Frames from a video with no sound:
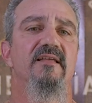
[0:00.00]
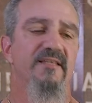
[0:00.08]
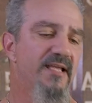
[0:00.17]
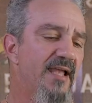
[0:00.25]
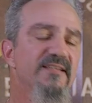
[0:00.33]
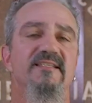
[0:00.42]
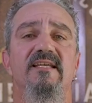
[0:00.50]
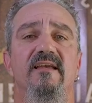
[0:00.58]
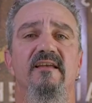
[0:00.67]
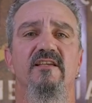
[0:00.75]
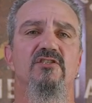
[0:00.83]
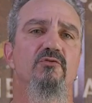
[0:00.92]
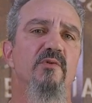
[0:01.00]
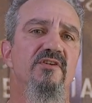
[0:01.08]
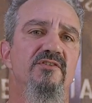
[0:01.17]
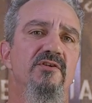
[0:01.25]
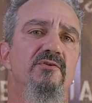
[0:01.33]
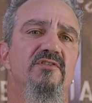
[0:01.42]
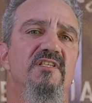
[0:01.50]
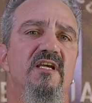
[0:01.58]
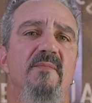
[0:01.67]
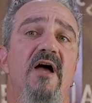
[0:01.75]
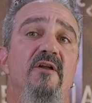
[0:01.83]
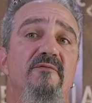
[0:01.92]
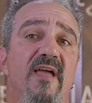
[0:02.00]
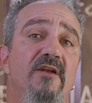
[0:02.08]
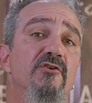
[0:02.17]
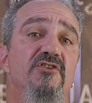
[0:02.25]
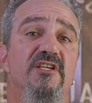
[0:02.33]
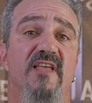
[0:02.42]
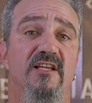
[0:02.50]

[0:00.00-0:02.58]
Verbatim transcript: The idea is to reduce the amount of energy